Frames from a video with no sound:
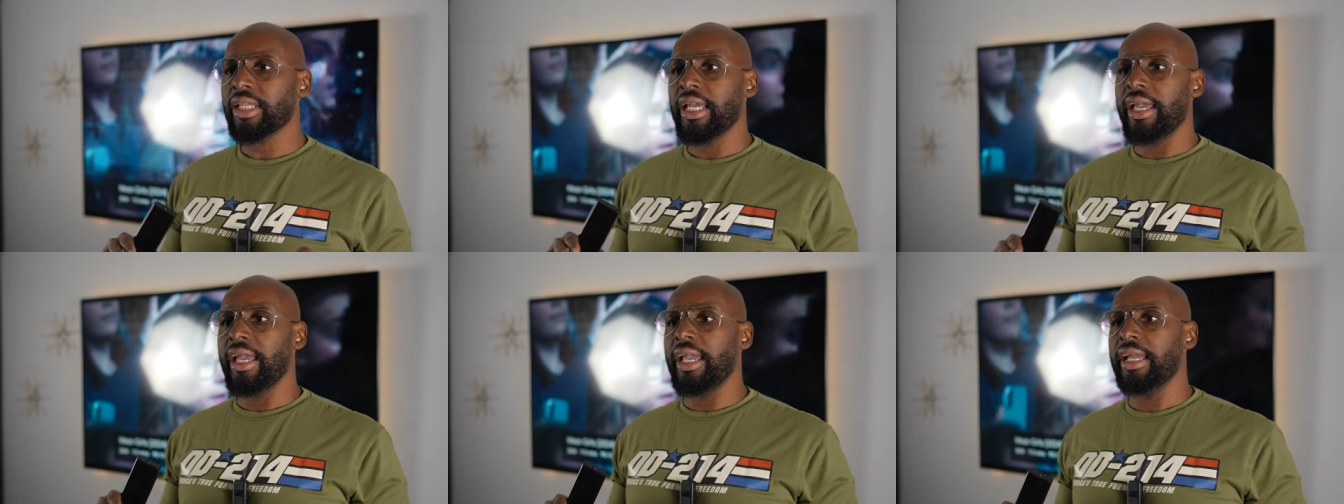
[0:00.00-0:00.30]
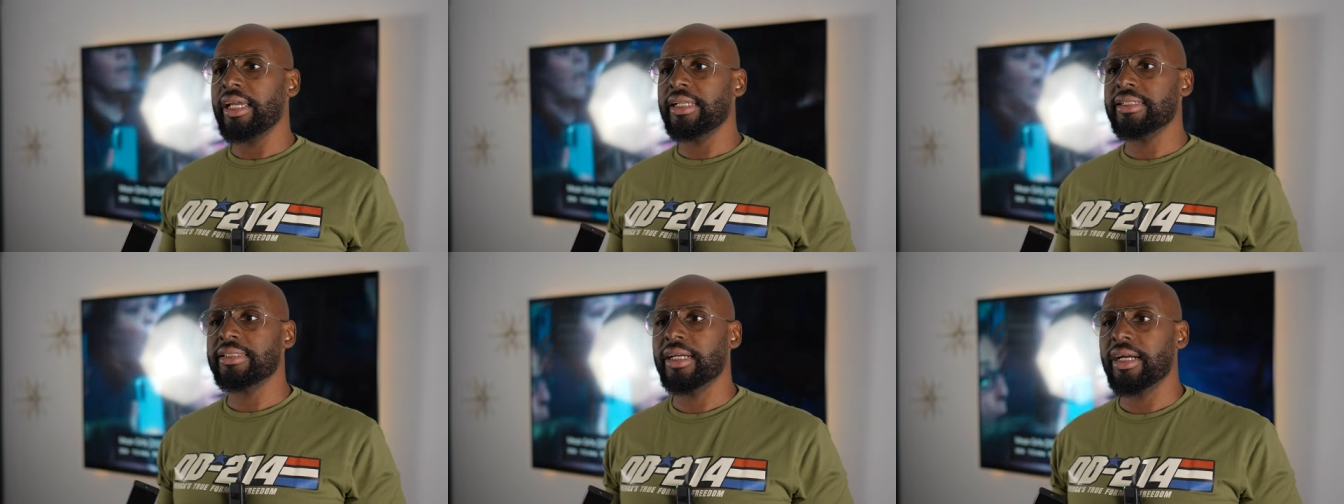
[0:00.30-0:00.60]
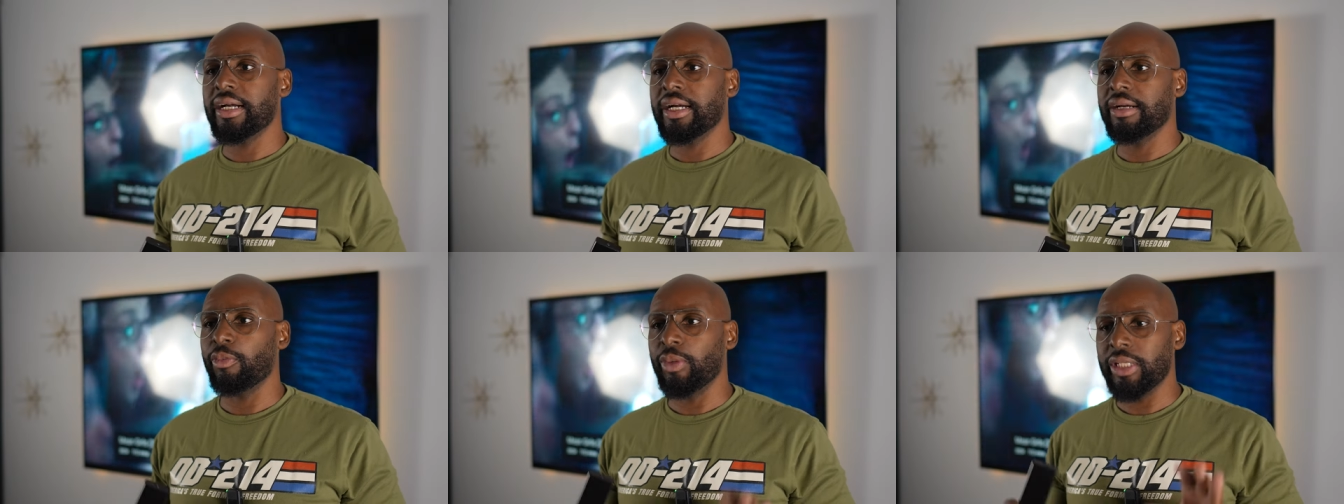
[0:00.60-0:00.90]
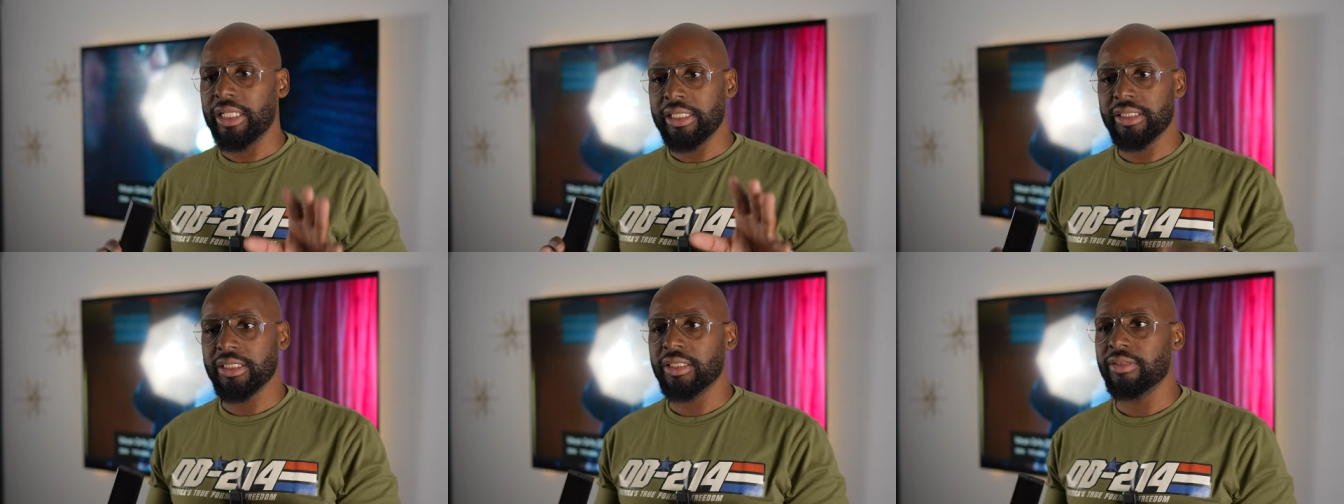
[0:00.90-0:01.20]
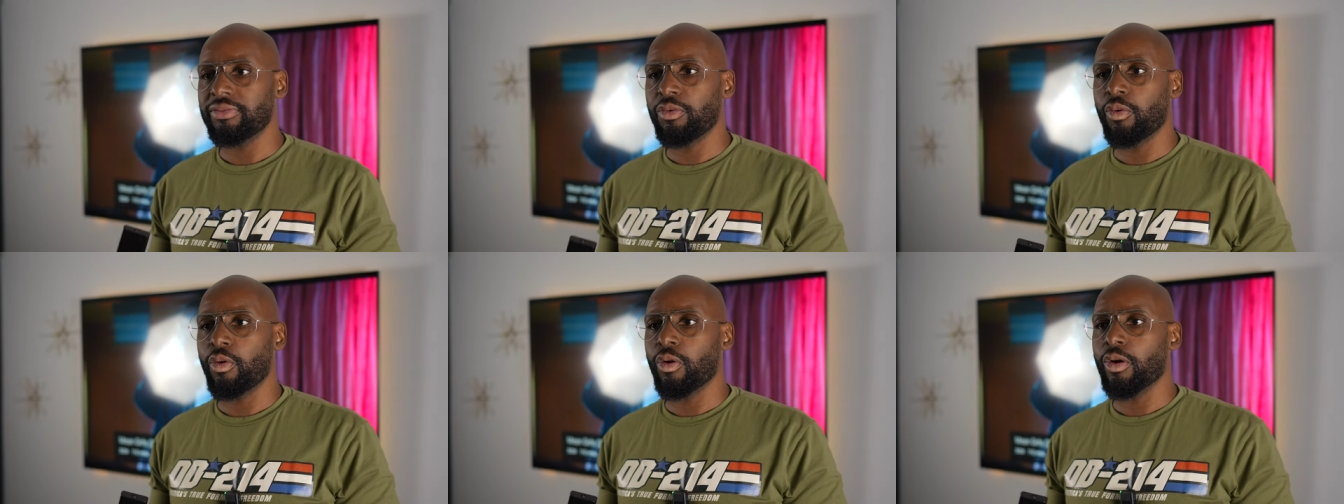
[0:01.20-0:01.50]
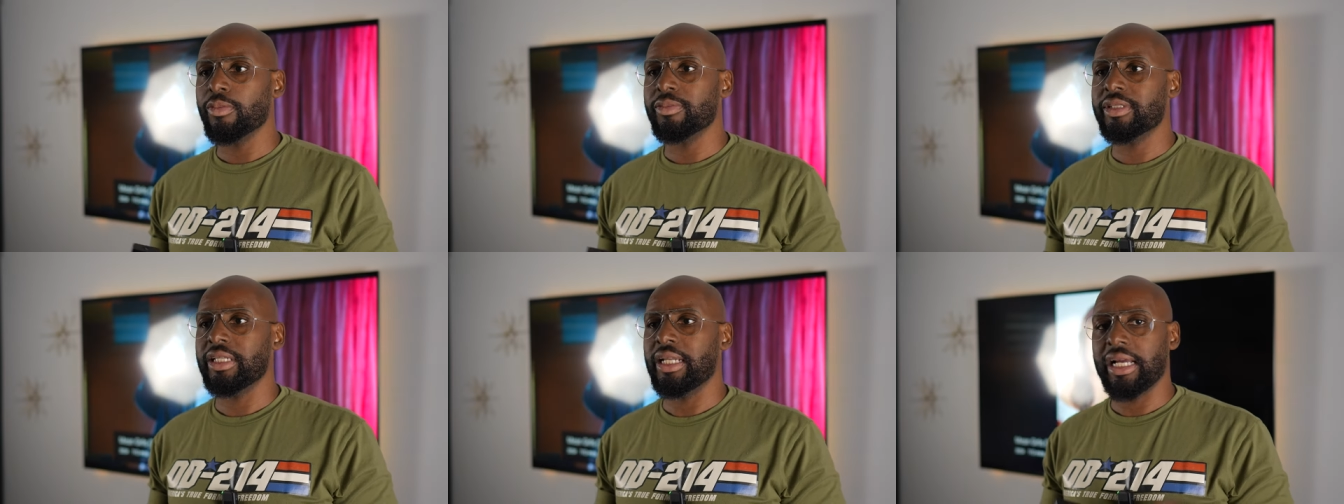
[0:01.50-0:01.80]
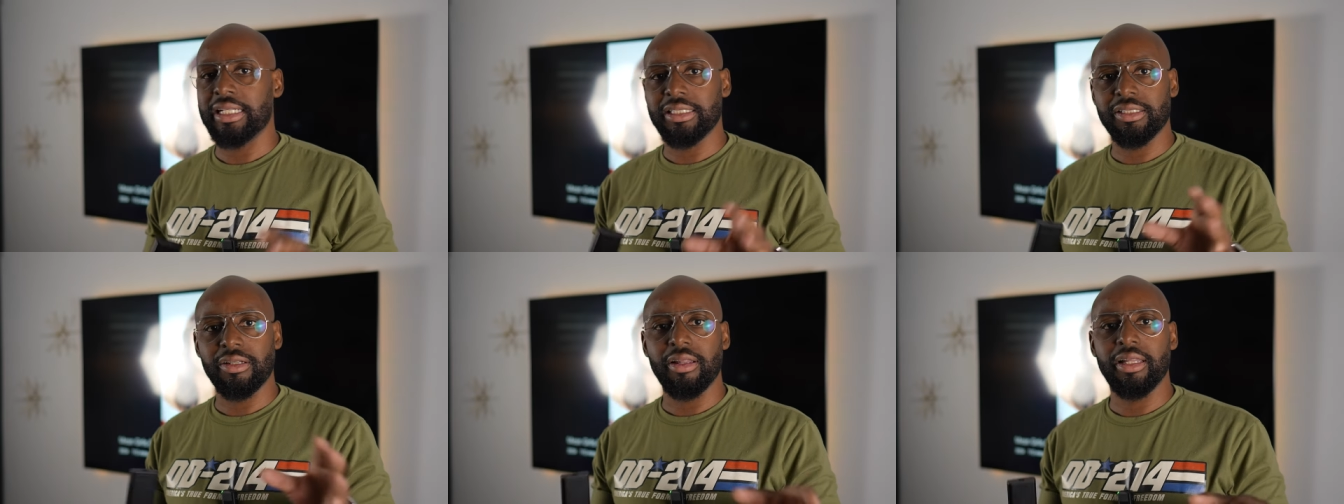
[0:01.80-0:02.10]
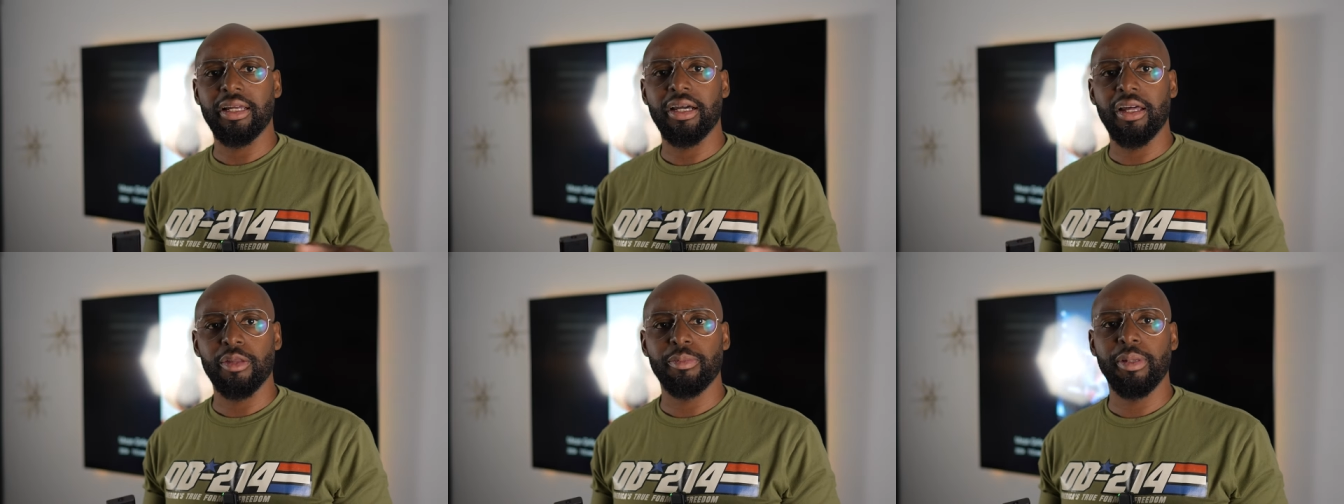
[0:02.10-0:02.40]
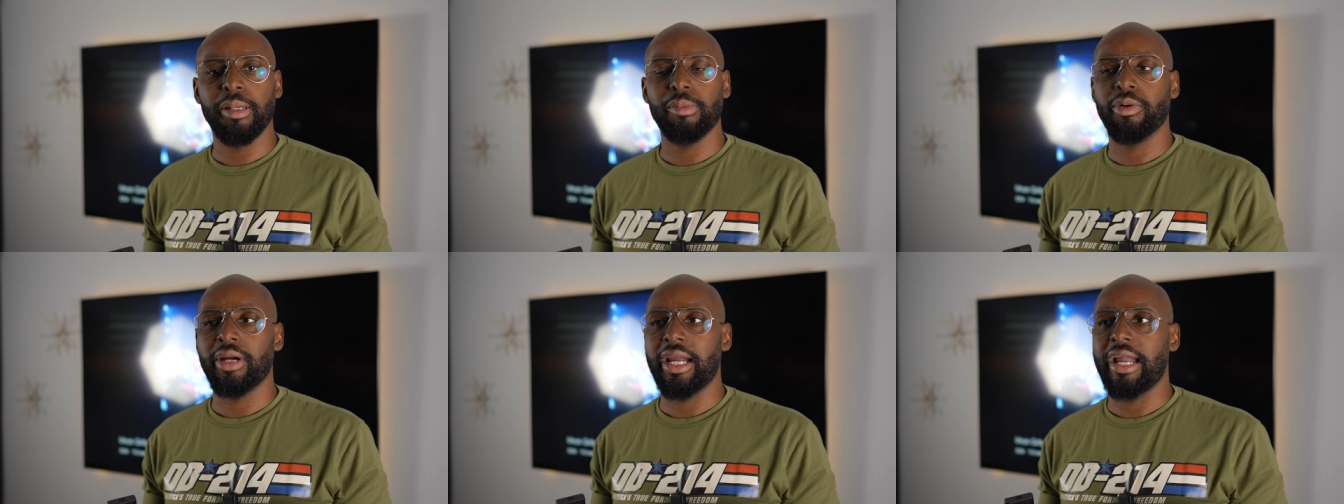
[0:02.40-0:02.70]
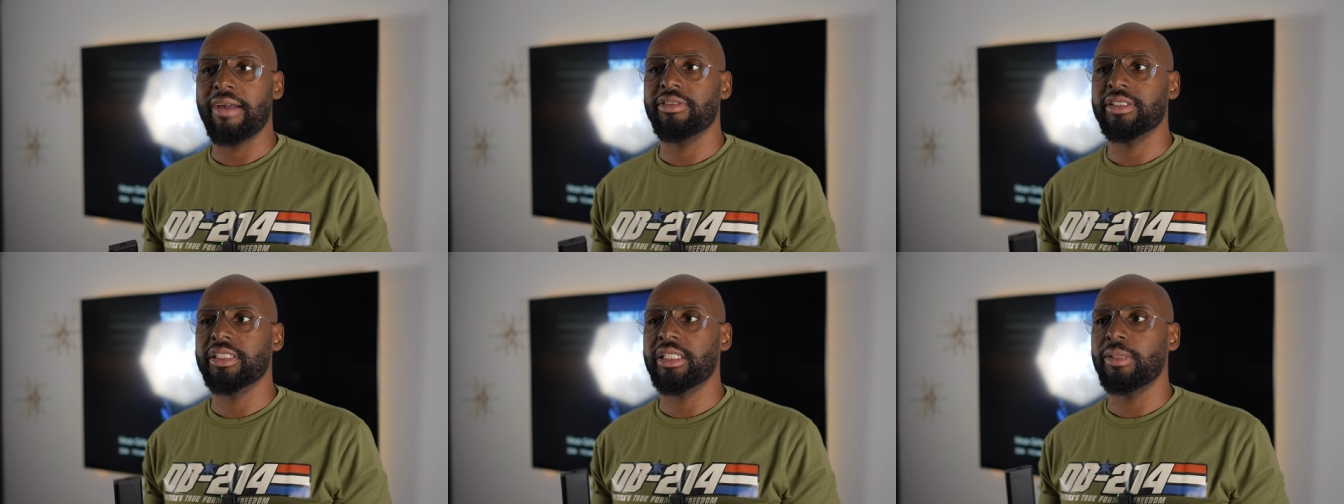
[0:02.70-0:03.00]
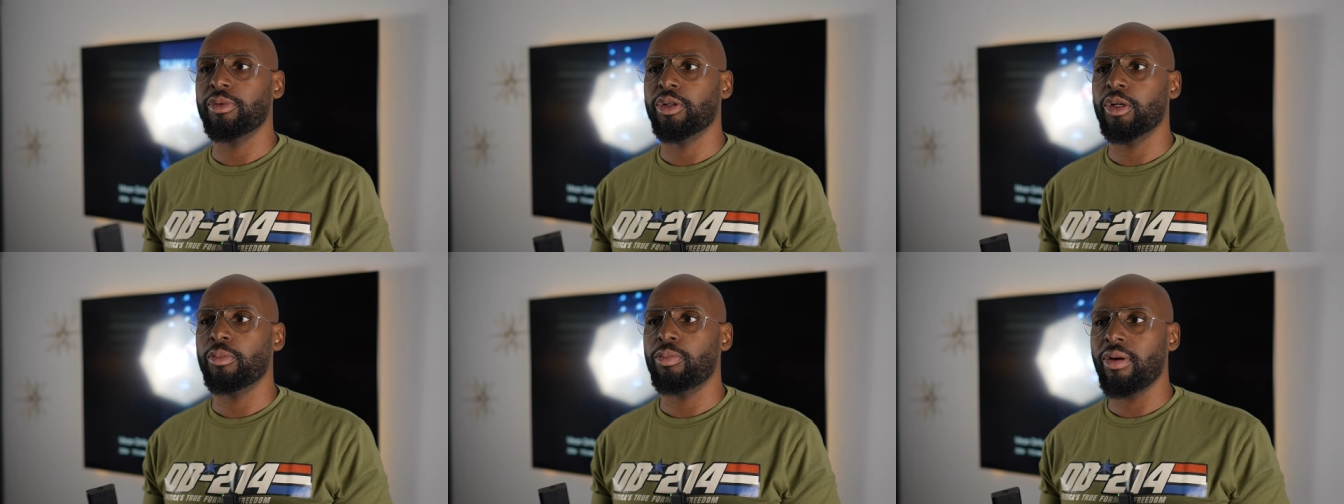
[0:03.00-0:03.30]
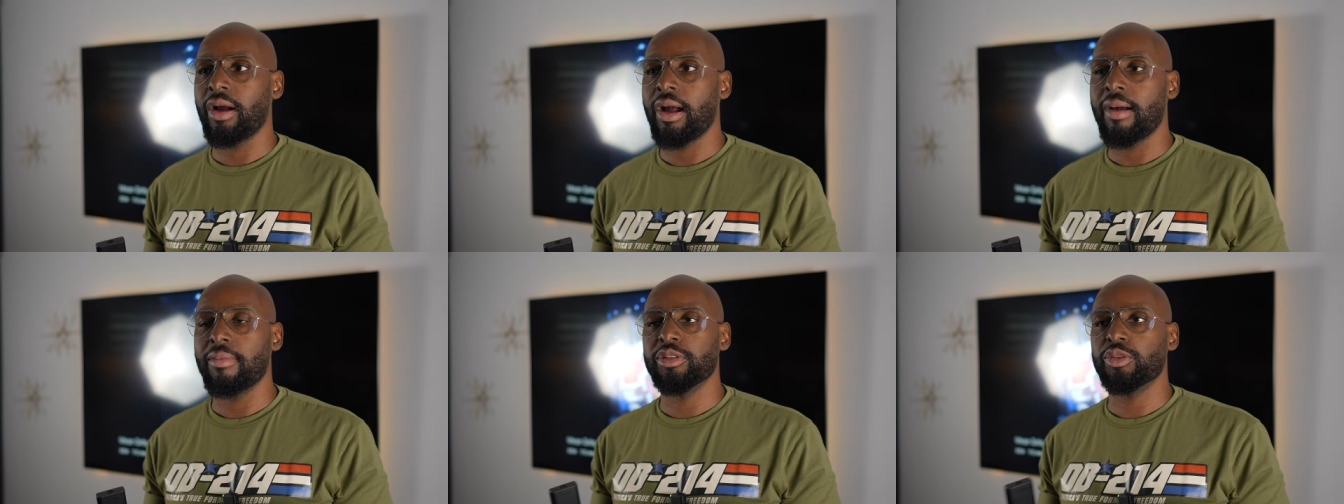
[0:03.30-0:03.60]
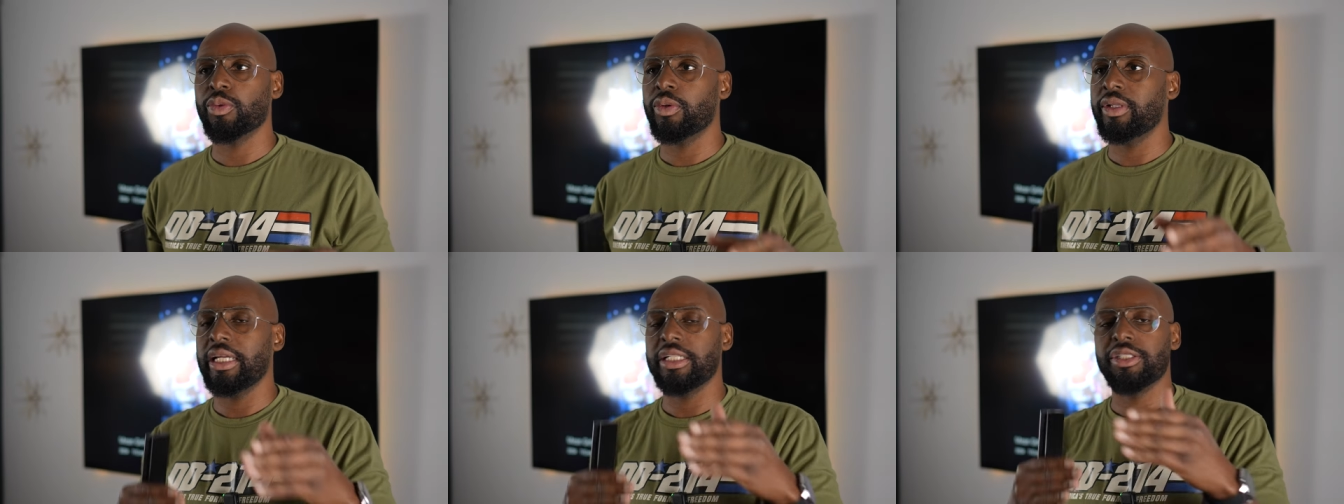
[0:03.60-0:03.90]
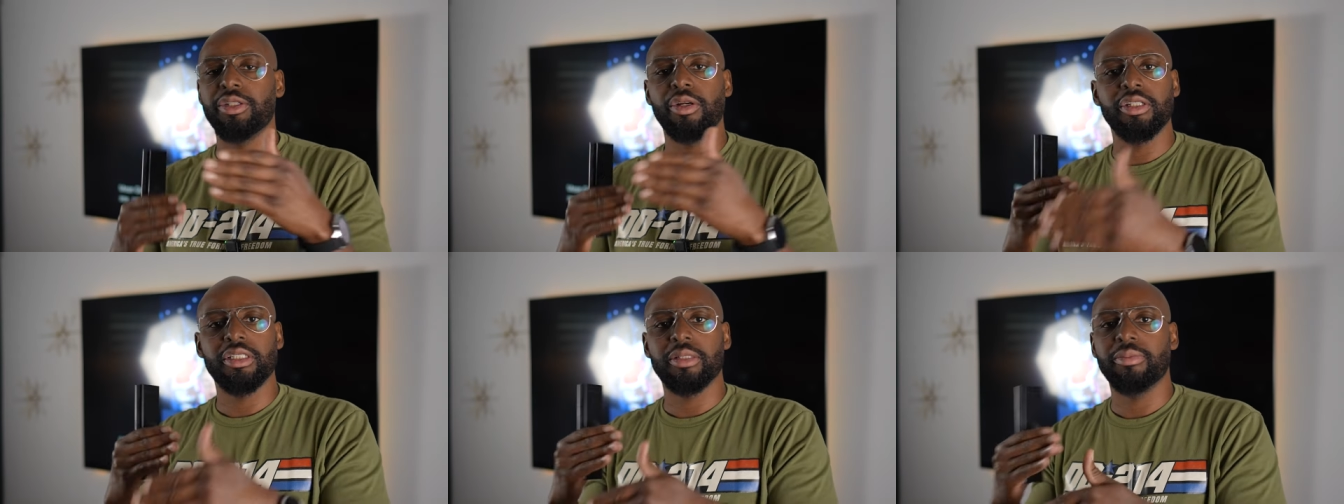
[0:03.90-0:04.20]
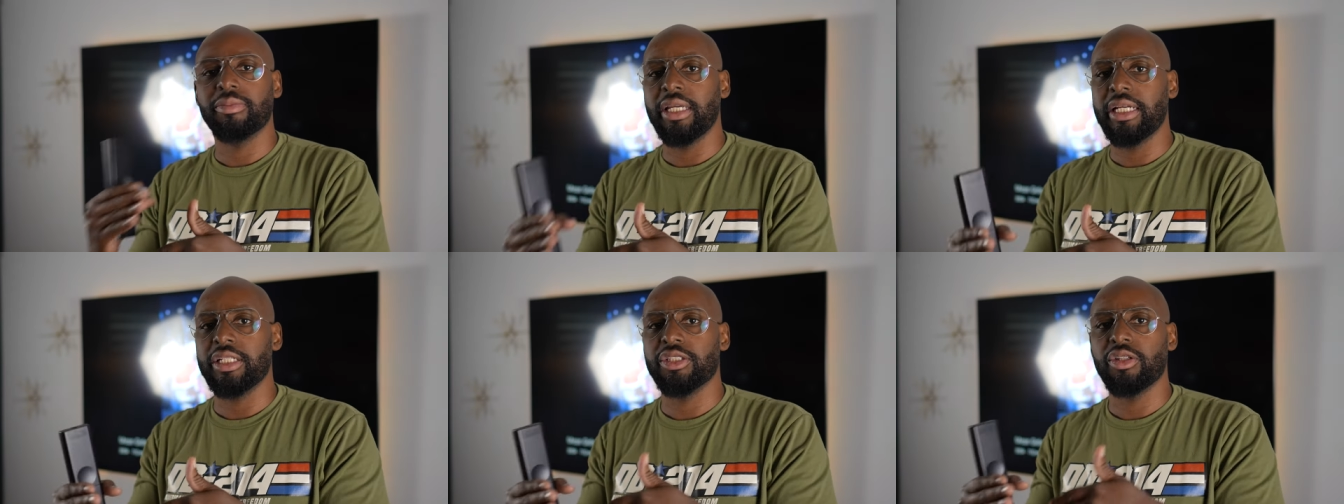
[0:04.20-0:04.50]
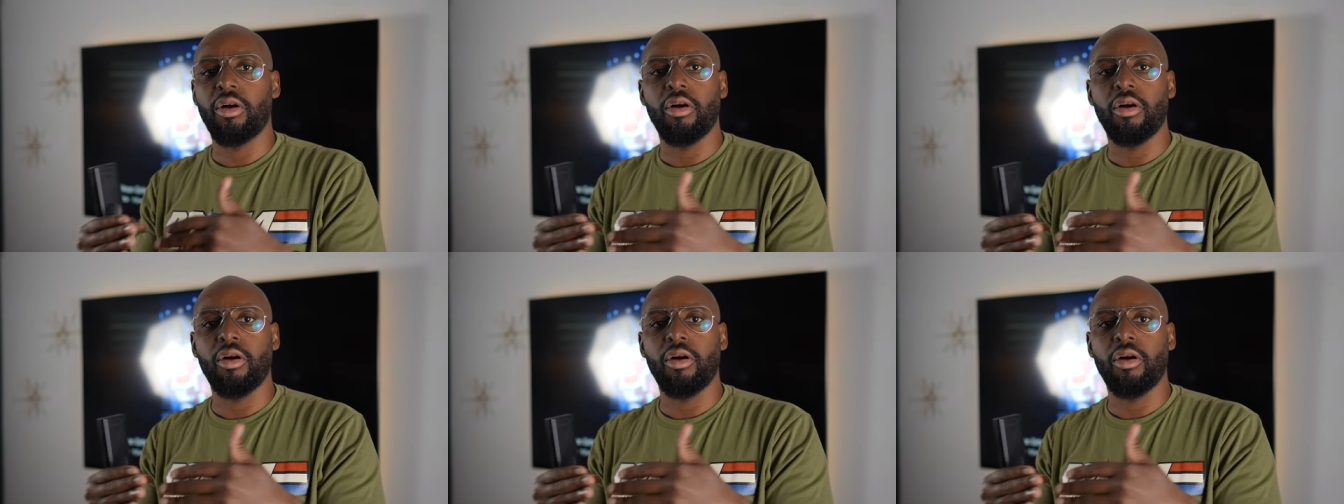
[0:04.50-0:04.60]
and went into the forums, and I saw that other people were having similar problems where they turn some things